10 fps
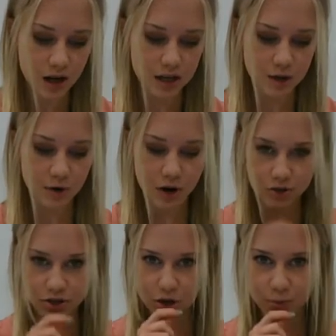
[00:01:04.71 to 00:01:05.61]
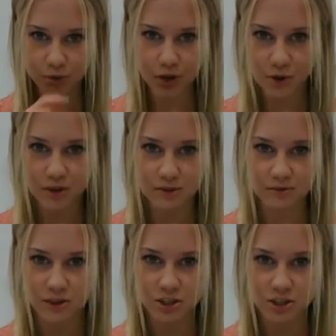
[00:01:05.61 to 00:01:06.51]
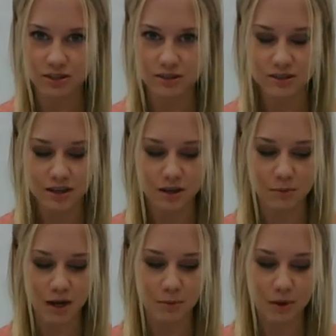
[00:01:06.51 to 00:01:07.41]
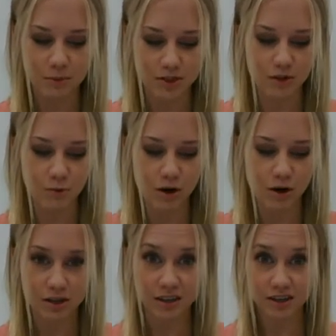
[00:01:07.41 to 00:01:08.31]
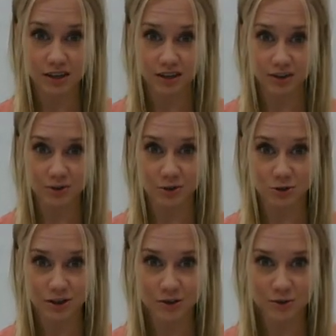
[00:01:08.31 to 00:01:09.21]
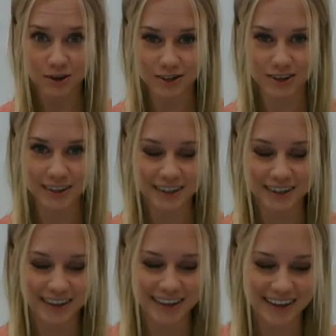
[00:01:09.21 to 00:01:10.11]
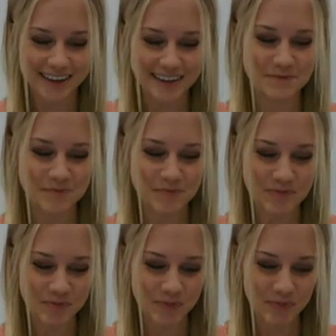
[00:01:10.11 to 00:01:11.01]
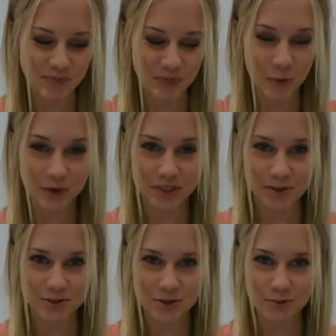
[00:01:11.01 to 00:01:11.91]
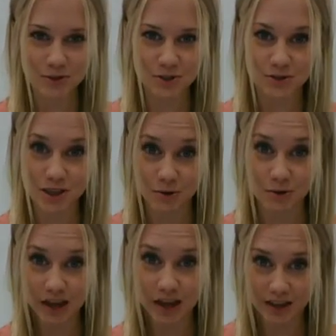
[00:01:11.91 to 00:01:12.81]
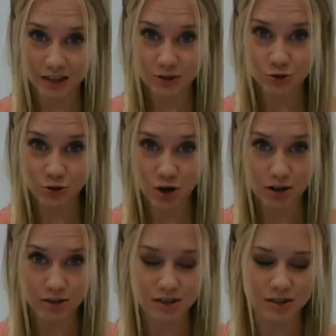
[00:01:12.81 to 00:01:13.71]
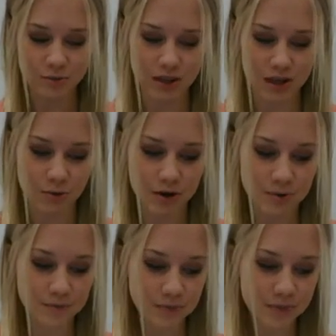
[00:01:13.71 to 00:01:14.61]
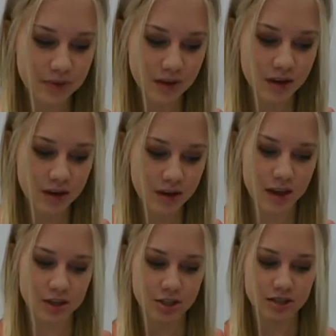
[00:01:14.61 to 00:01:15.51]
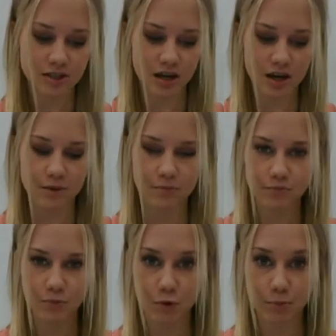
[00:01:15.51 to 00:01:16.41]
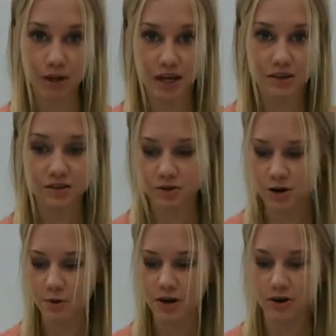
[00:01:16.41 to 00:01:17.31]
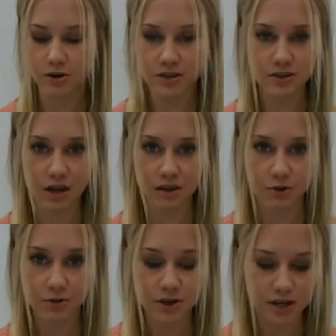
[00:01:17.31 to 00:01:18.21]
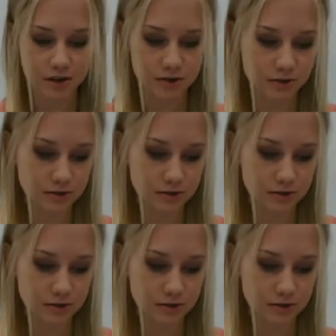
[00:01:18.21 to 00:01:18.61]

And they would also blow at the fishes and make bubbles in the water. And then they could also drink the water um, with those tubes too. So they were a lot like straws, is what they were. They just um, were plants growing on the side of the creek.